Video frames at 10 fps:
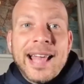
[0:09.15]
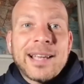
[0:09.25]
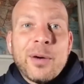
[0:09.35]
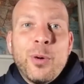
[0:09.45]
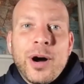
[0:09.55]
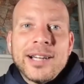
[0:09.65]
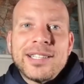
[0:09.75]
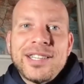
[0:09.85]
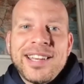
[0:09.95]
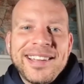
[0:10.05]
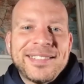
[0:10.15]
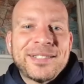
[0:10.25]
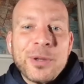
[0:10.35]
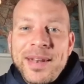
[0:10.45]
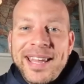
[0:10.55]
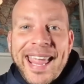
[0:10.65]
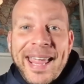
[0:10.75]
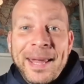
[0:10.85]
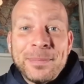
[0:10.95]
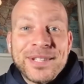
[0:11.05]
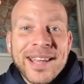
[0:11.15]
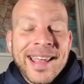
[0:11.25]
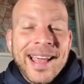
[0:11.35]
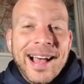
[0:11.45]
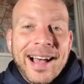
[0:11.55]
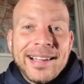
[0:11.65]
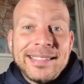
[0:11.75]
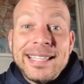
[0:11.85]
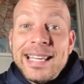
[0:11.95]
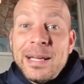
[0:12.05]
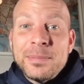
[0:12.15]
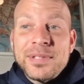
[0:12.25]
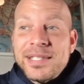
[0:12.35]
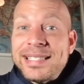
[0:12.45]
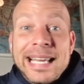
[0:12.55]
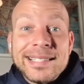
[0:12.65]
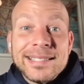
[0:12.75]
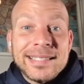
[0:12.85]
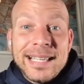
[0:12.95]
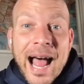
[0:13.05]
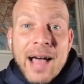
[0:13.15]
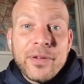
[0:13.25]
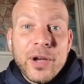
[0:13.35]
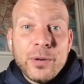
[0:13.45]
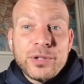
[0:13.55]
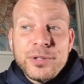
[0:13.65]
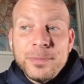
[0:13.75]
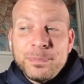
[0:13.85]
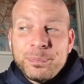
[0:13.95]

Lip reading: As I watch so many games, teams and seasons that I've coached,